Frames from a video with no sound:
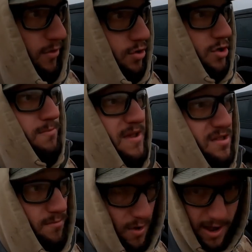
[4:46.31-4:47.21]
There should be
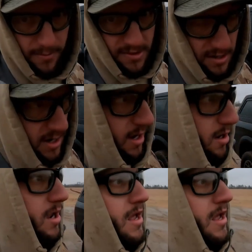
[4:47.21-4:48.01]
some rabbits in here.